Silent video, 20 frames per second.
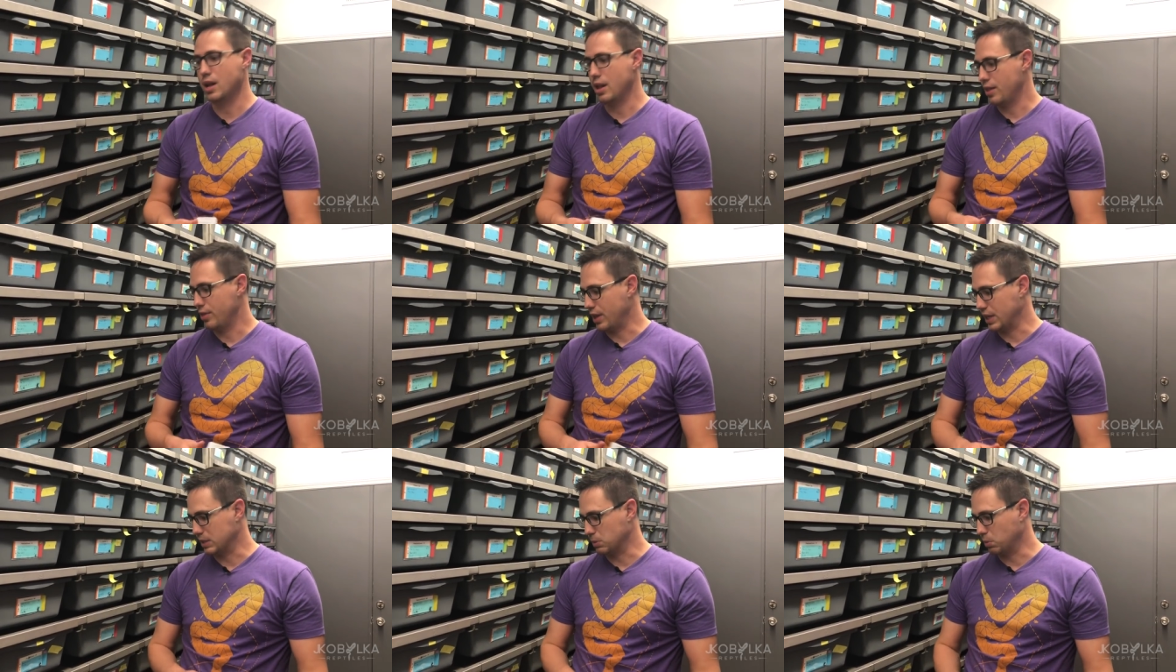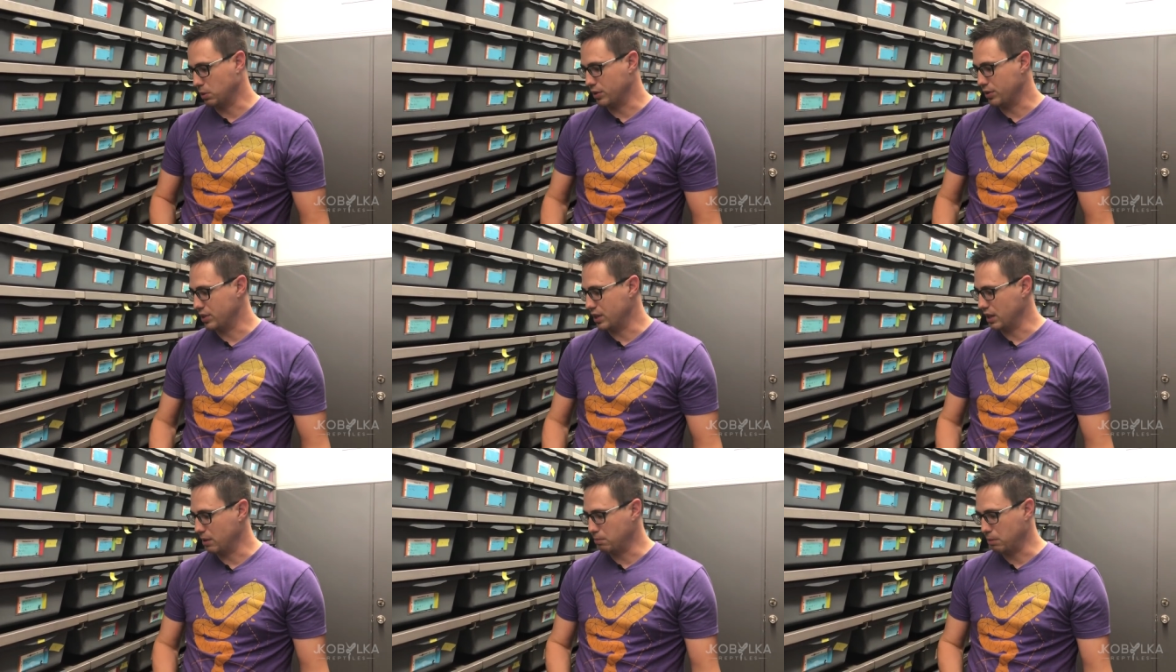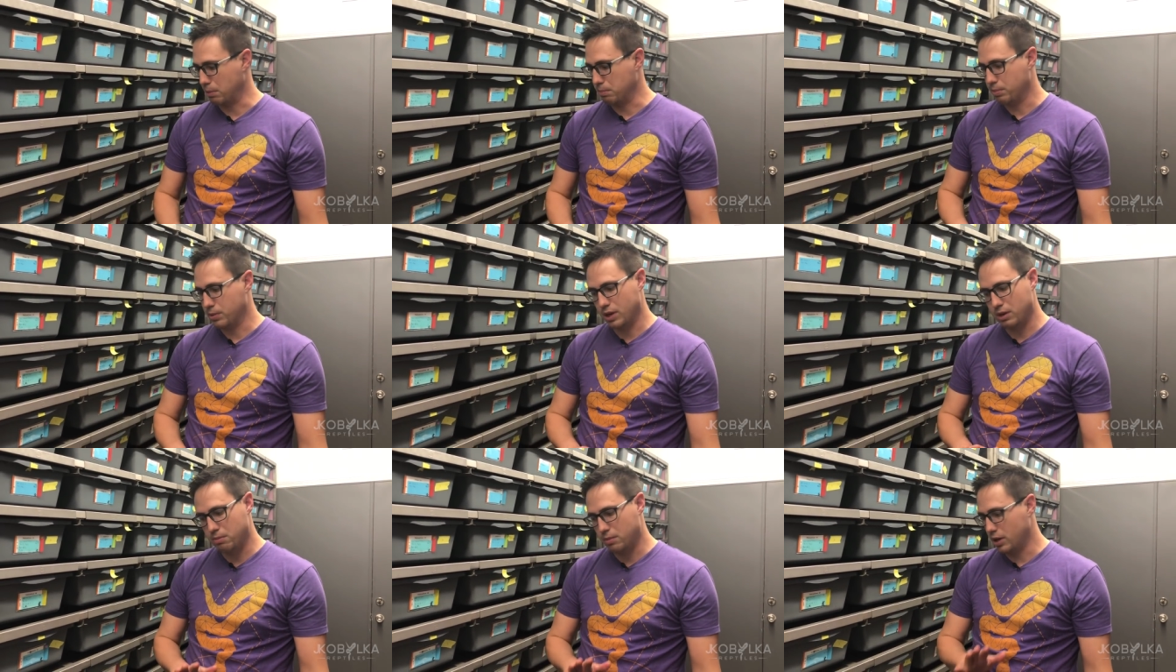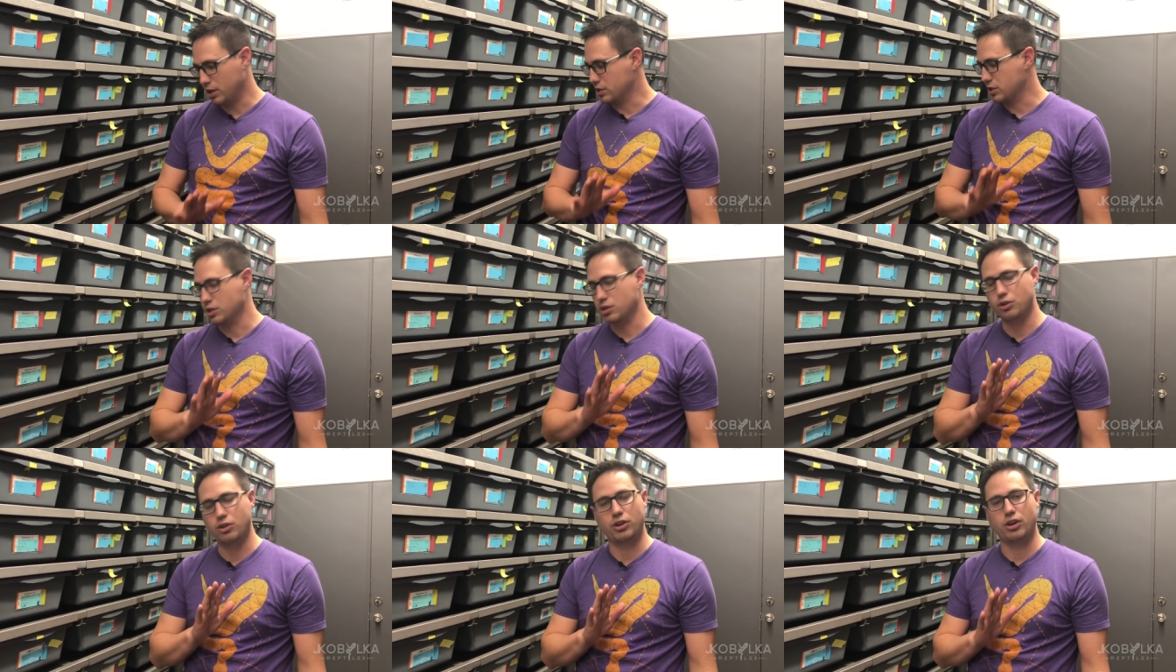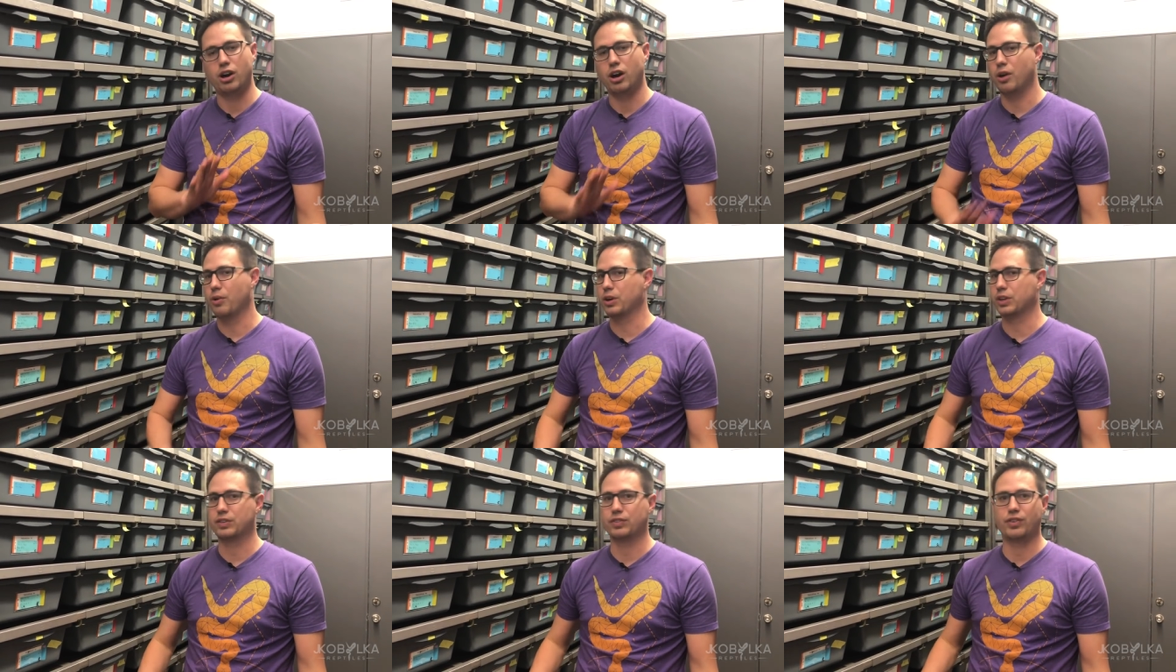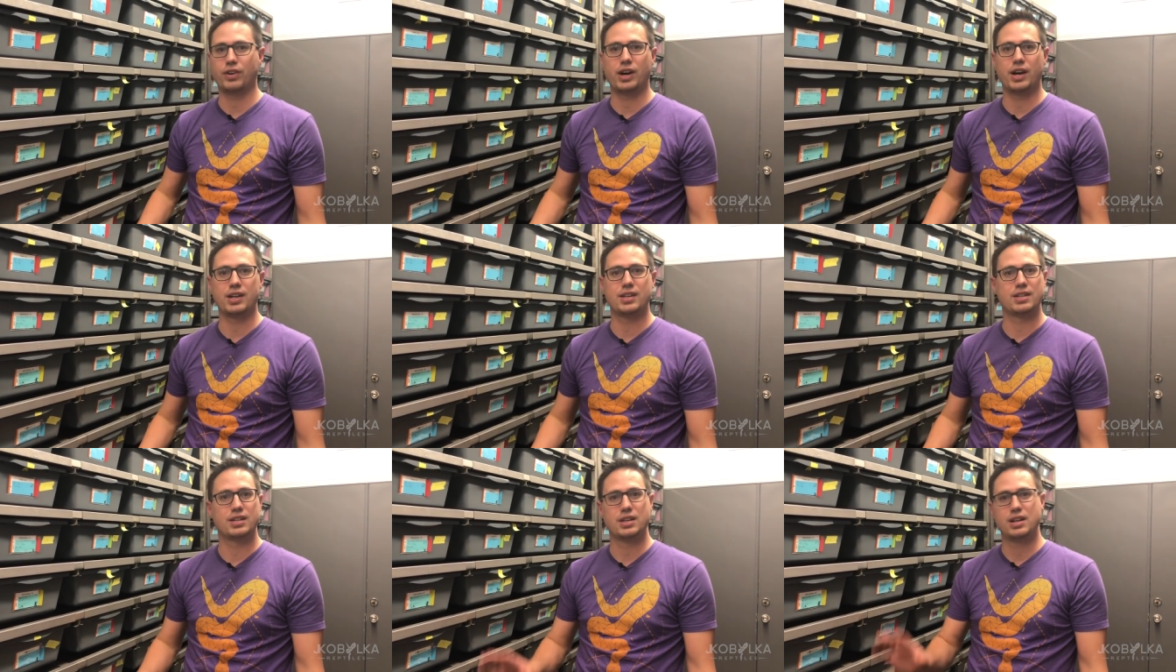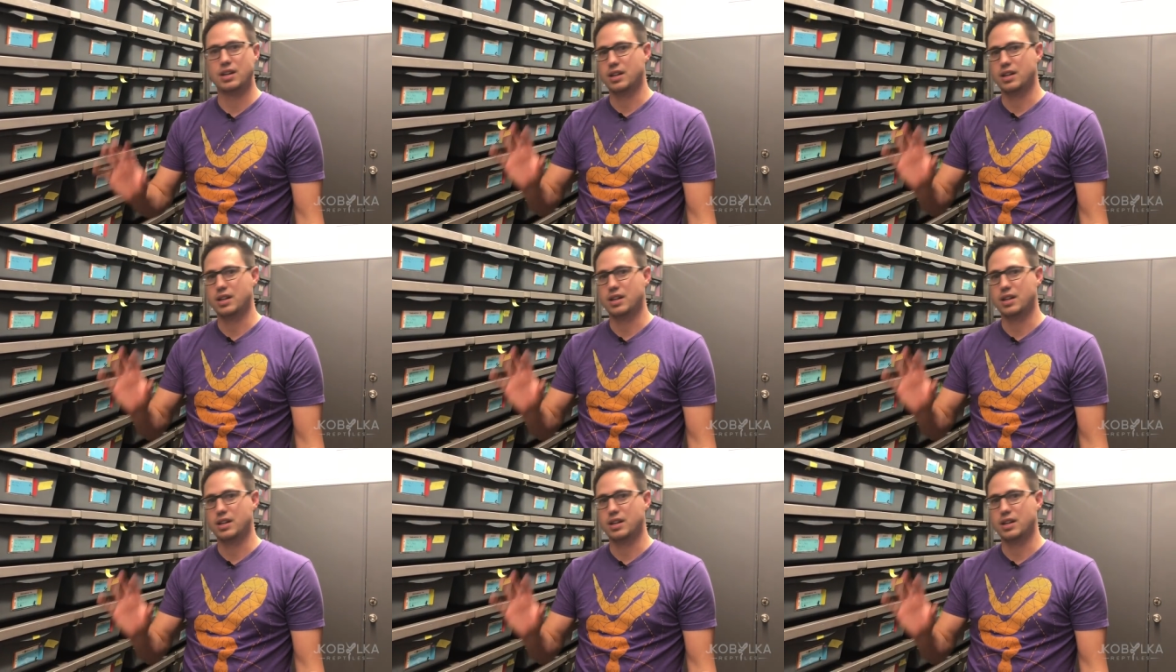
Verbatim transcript: that's one thing, but pretty much you can always find